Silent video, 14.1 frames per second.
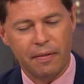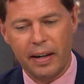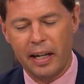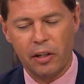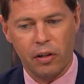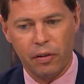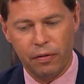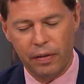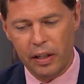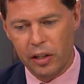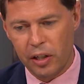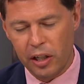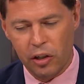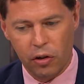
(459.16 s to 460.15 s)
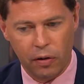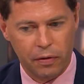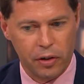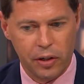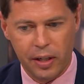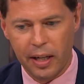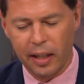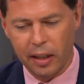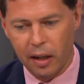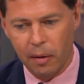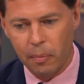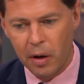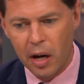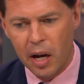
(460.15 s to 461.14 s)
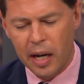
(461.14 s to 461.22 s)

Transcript: lack of any sort of VCs overseeing them.